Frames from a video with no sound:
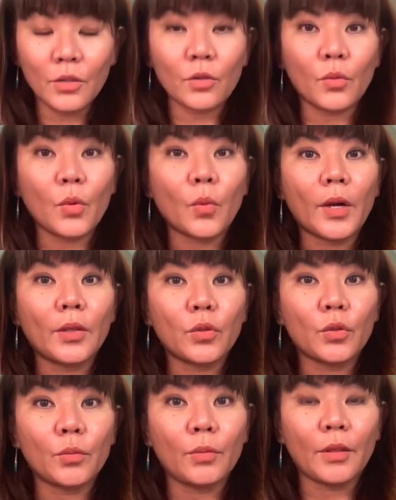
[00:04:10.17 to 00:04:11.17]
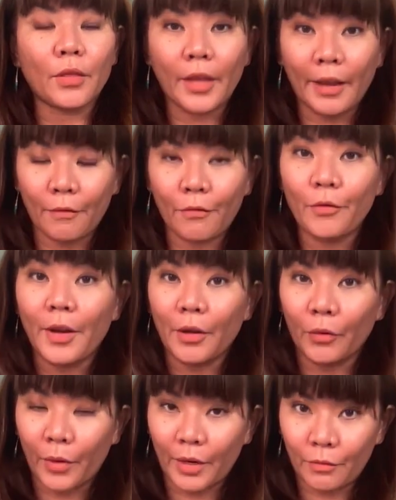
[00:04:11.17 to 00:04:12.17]
So we want to be thankful
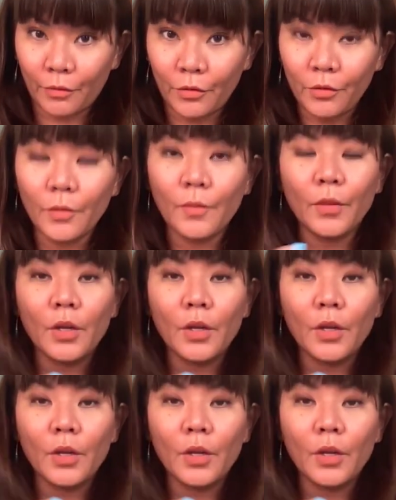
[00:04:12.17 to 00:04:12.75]
and grateful.